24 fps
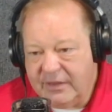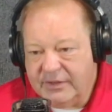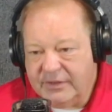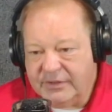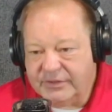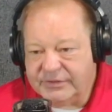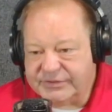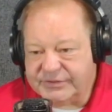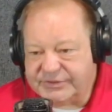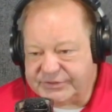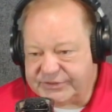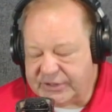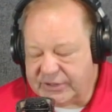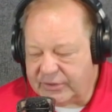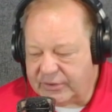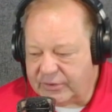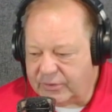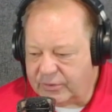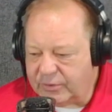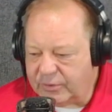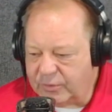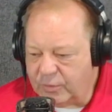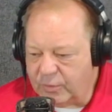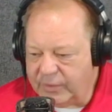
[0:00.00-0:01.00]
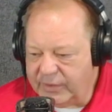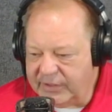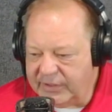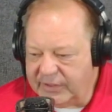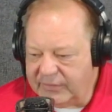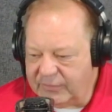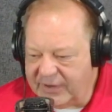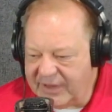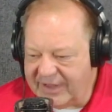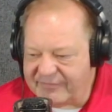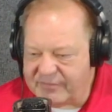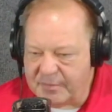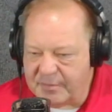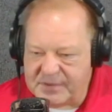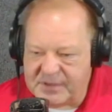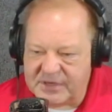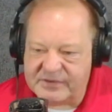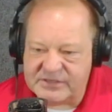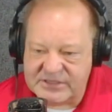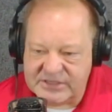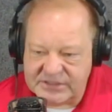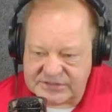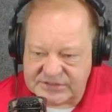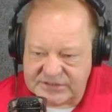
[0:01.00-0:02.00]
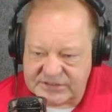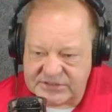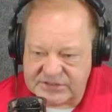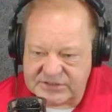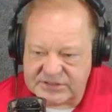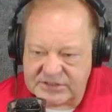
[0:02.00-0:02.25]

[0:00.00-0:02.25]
So we have a bit of distance,